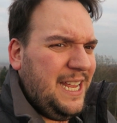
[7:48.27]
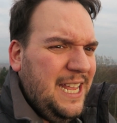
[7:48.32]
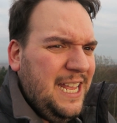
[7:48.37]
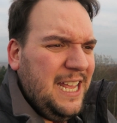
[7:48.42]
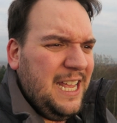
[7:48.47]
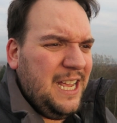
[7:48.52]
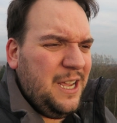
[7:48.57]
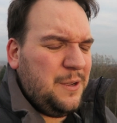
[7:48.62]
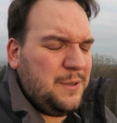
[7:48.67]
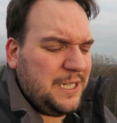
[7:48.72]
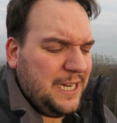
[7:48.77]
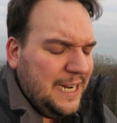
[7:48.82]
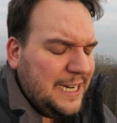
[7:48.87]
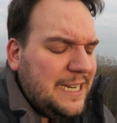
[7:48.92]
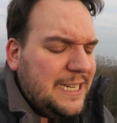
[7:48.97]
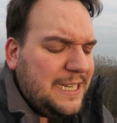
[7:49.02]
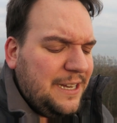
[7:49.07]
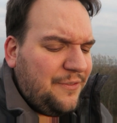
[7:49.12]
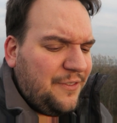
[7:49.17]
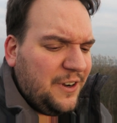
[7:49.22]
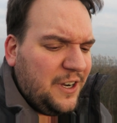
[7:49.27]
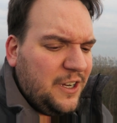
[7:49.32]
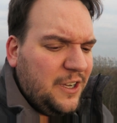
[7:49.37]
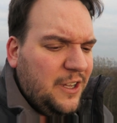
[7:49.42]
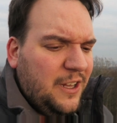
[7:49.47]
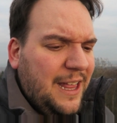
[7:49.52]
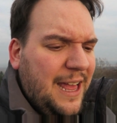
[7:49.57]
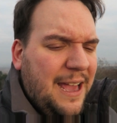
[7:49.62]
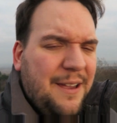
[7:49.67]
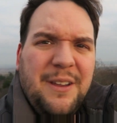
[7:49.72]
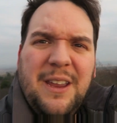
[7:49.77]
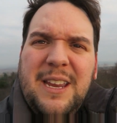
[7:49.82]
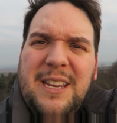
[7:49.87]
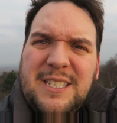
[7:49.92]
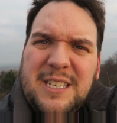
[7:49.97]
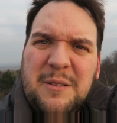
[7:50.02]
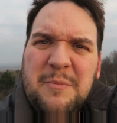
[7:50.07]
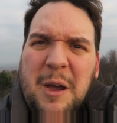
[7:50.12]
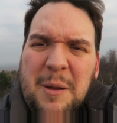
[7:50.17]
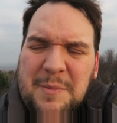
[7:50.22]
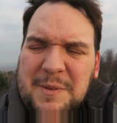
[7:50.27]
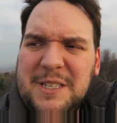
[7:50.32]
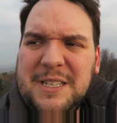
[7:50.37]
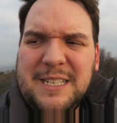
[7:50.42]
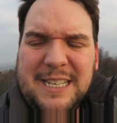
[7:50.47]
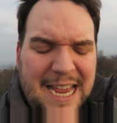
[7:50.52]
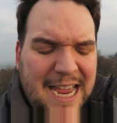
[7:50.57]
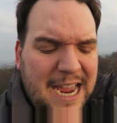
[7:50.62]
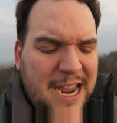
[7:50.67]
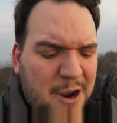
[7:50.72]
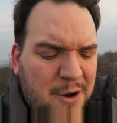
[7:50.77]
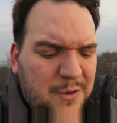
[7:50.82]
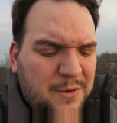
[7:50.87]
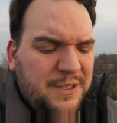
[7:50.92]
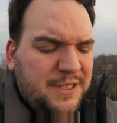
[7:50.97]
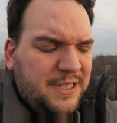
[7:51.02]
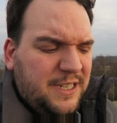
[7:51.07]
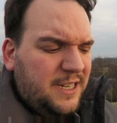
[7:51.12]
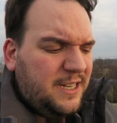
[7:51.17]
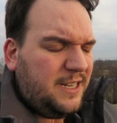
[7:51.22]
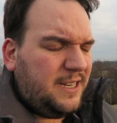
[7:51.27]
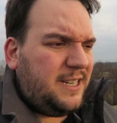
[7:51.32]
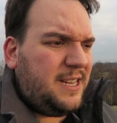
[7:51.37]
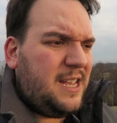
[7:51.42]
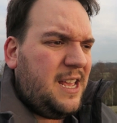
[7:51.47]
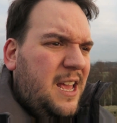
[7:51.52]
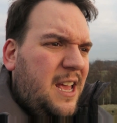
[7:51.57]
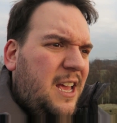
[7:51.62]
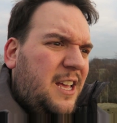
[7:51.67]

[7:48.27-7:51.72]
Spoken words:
It was kind of difficult having some ups and downs and